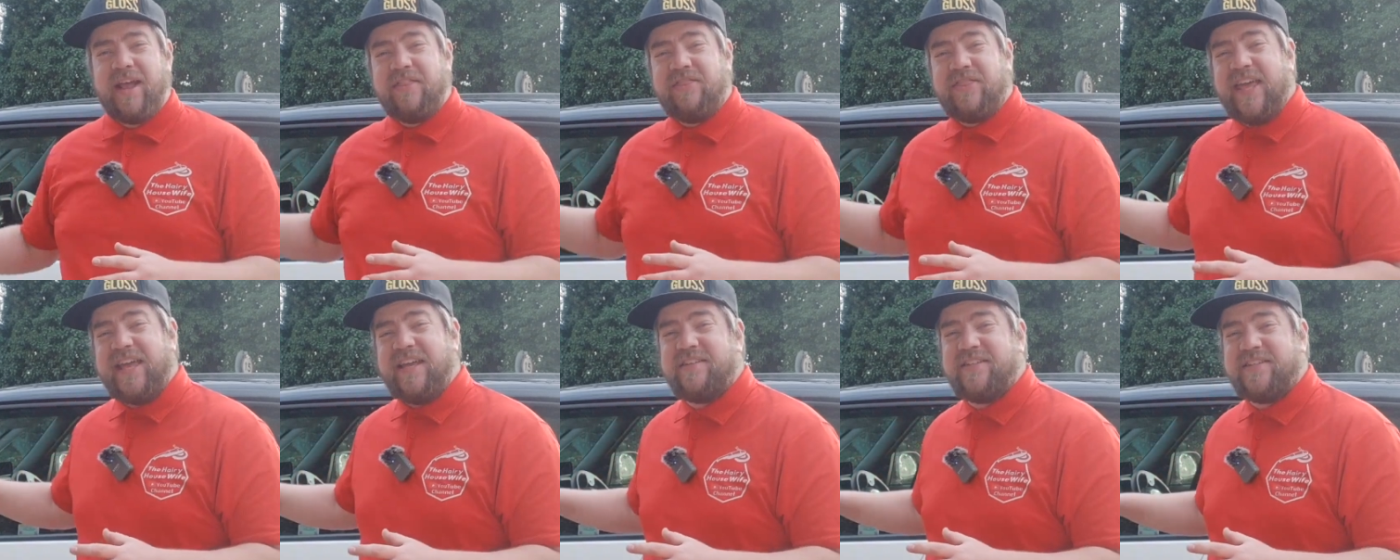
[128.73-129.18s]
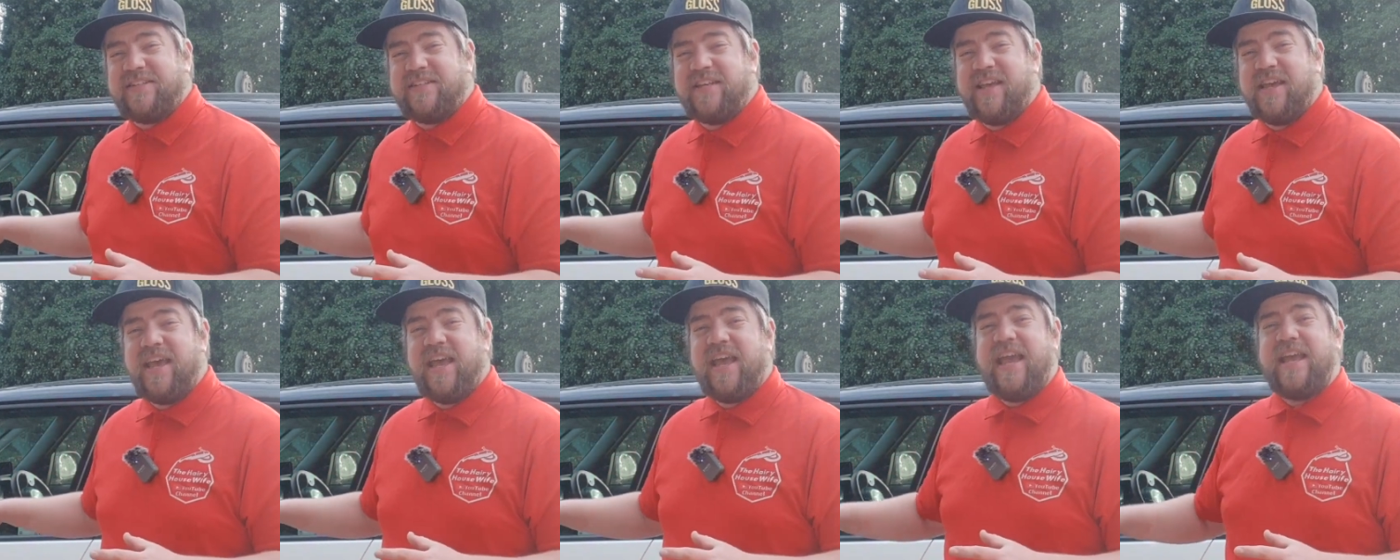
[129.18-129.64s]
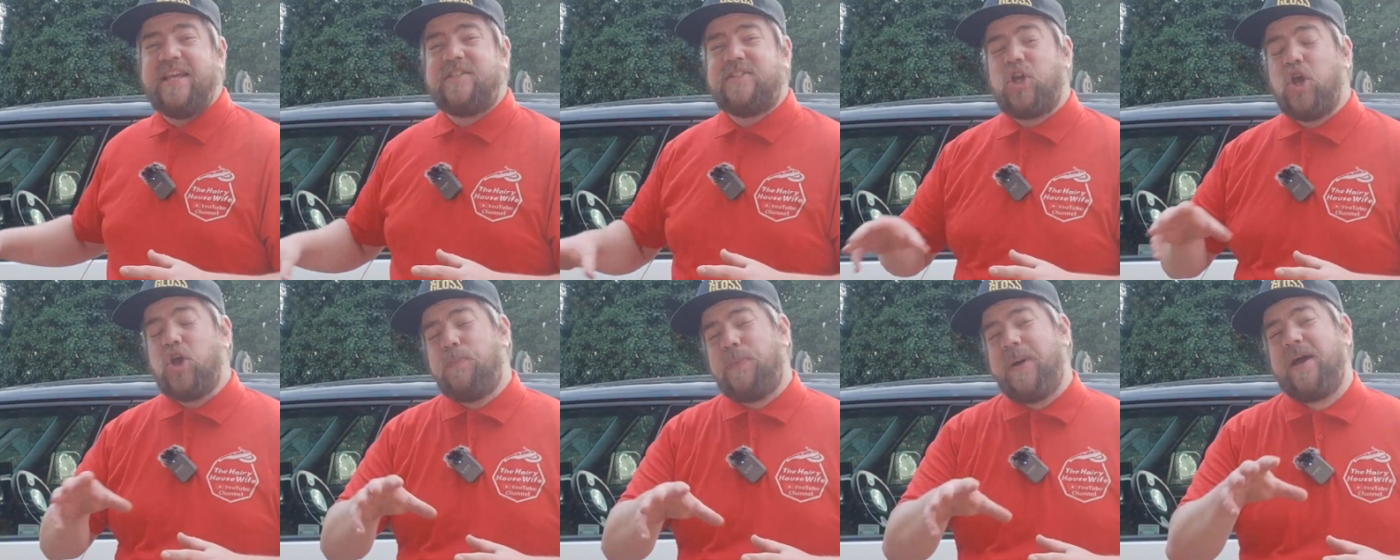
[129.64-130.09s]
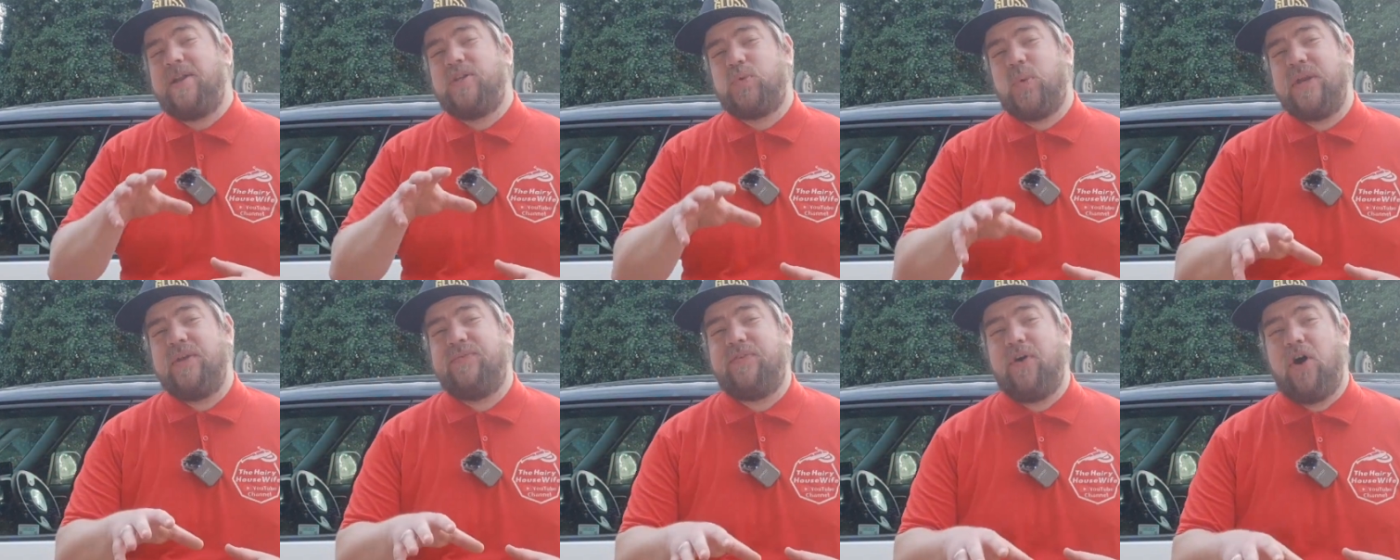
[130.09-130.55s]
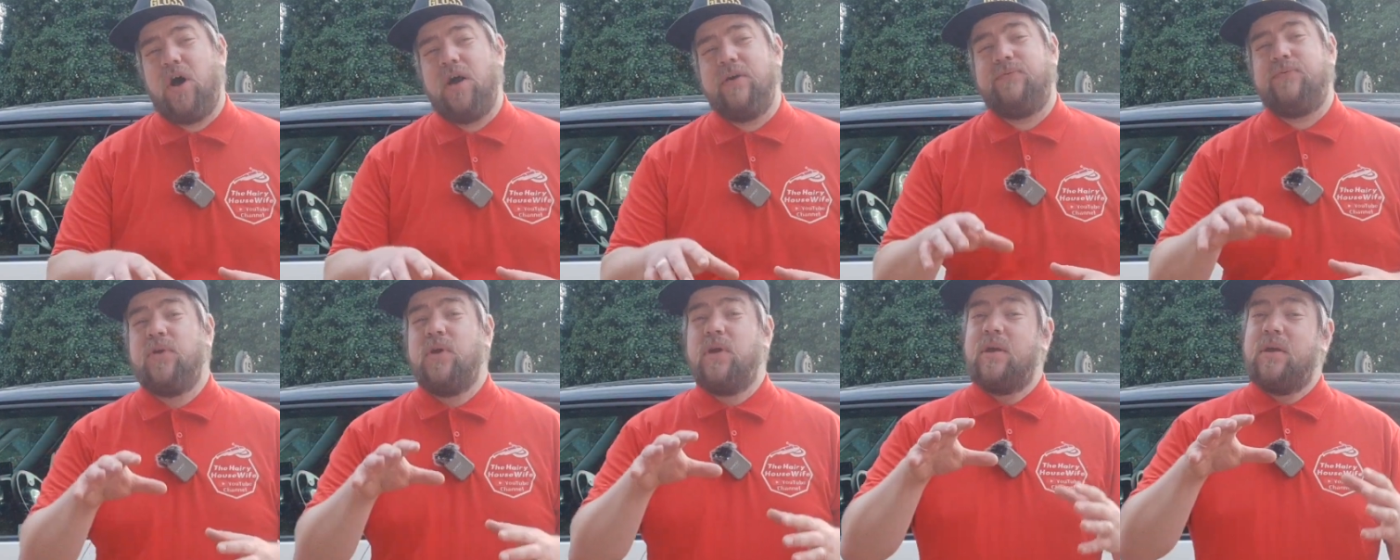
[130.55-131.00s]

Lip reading: This is £2.25